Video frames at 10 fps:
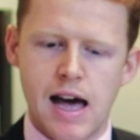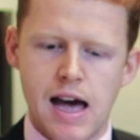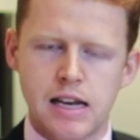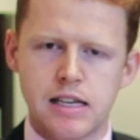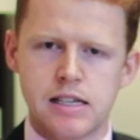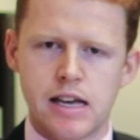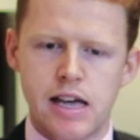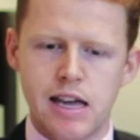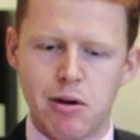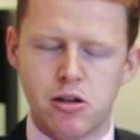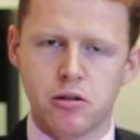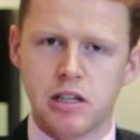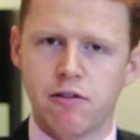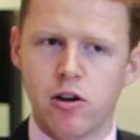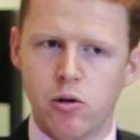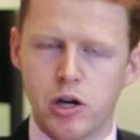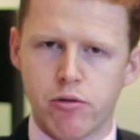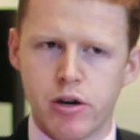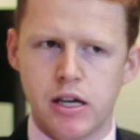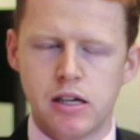and he went on to have a long
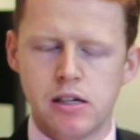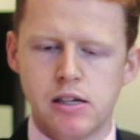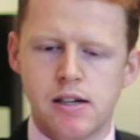career.